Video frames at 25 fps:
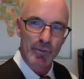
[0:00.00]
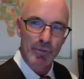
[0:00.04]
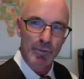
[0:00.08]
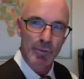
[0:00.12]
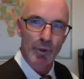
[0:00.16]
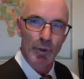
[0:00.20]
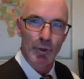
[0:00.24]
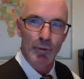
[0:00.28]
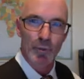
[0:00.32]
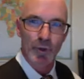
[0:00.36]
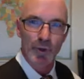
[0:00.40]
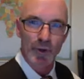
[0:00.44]

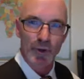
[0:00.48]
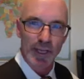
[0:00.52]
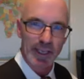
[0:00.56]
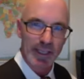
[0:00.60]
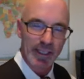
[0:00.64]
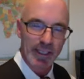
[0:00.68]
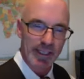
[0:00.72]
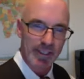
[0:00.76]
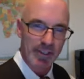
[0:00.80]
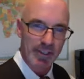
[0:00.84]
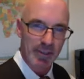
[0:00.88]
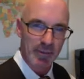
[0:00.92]

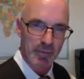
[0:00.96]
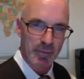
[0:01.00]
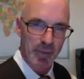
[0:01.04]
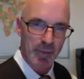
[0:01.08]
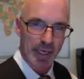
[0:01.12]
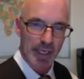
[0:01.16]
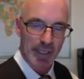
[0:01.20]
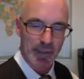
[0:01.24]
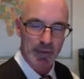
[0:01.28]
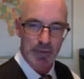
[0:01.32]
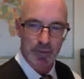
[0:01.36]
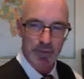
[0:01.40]
ruminate in your
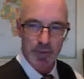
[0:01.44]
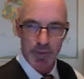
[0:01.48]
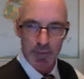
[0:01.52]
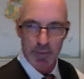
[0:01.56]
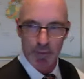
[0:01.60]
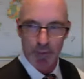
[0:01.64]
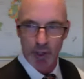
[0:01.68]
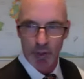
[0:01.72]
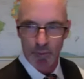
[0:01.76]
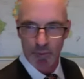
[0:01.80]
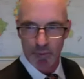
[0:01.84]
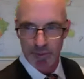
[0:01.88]
mind for a
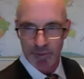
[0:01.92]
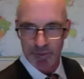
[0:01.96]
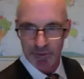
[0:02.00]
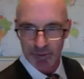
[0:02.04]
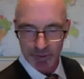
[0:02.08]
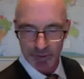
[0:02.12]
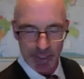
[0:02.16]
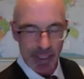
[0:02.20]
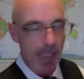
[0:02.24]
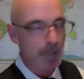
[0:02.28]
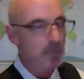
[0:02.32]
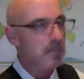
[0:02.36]
moment,
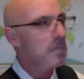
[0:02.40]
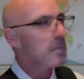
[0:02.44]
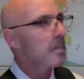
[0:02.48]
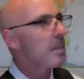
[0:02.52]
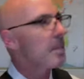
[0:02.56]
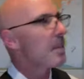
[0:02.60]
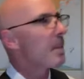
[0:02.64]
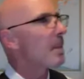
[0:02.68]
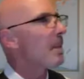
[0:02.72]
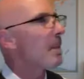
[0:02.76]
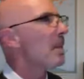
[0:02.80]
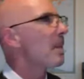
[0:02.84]
okay?
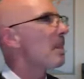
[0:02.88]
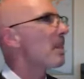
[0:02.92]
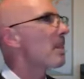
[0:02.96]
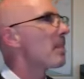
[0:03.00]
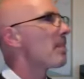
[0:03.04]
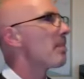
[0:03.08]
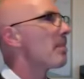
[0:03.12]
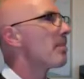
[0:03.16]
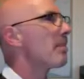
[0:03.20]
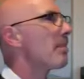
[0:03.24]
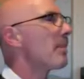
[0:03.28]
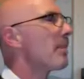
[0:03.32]

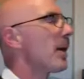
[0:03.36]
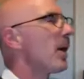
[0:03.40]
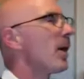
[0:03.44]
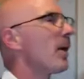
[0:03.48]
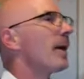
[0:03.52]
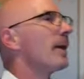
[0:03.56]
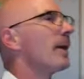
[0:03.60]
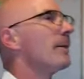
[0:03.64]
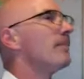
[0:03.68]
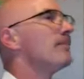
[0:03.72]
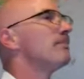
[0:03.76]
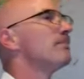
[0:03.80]
Mm-hmm.
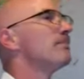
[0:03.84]
Right.